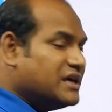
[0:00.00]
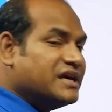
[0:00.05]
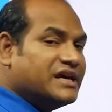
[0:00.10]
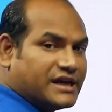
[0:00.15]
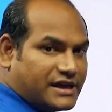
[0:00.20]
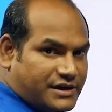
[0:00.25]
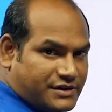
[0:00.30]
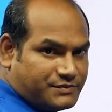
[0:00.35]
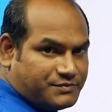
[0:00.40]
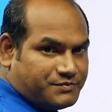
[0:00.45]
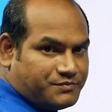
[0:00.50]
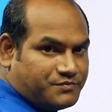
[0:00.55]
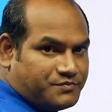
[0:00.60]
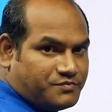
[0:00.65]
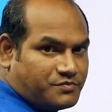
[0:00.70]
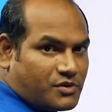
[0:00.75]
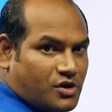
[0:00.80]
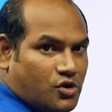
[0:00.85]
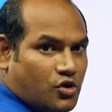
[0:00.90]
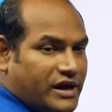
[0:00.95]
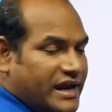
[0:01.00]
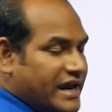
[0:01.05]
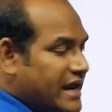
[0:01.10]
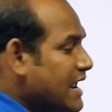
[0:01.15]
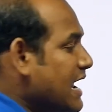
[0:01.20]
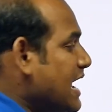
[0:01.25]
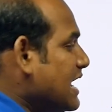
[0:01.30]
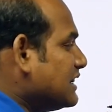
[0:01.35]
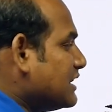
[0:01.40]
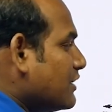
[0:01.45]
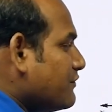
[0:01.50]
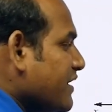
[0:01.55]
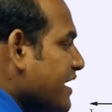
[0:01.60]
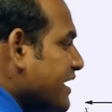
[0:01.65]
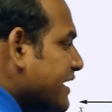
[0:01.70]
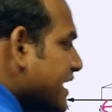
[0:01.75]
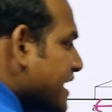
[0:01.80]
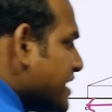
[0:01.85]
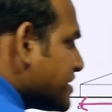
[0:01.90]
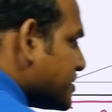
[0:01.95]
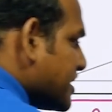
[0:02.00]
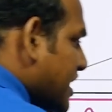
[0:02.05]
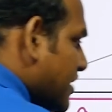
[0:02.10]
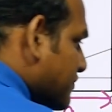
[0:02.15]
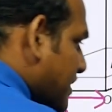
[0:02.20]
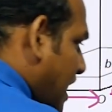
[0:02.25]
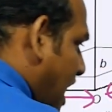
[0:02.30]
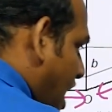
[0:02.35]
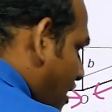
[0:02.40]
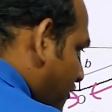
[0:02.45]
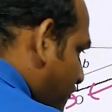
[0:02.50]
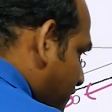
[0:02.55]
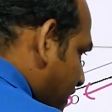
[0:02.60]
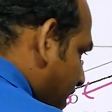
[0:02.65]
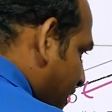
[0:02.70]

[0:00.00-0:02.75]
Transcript: here okay the variation of the half